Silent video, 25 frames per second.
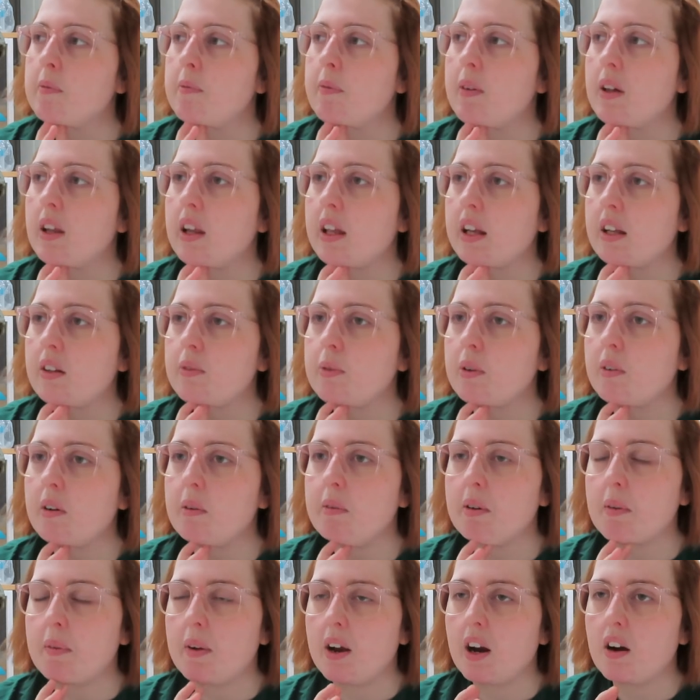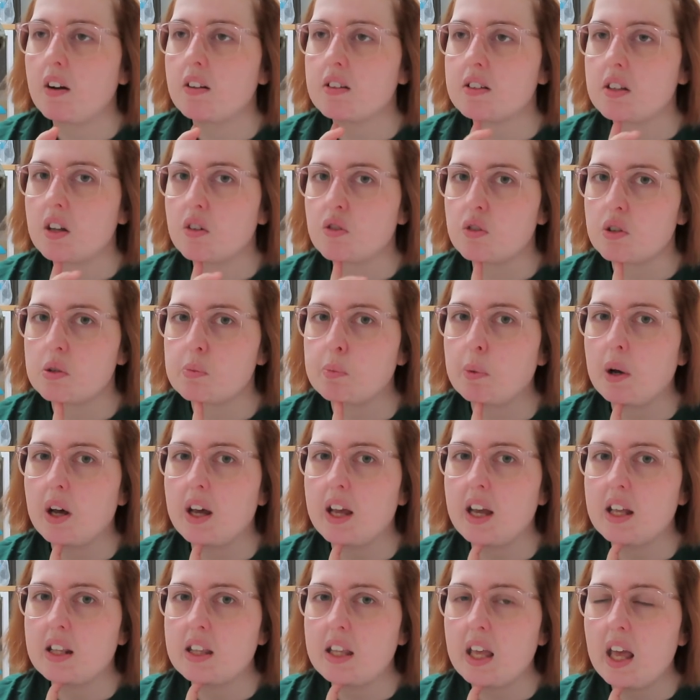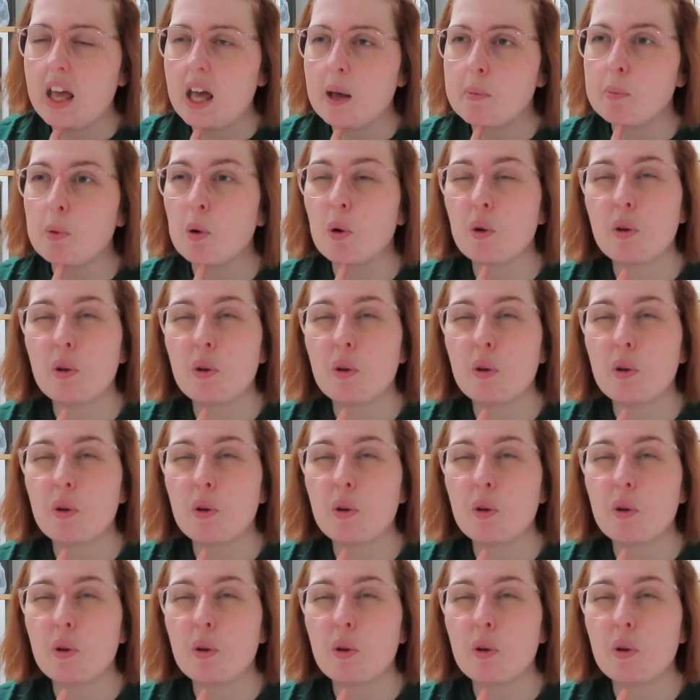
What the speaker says: But like probably my parents, I'll just buy at the airport.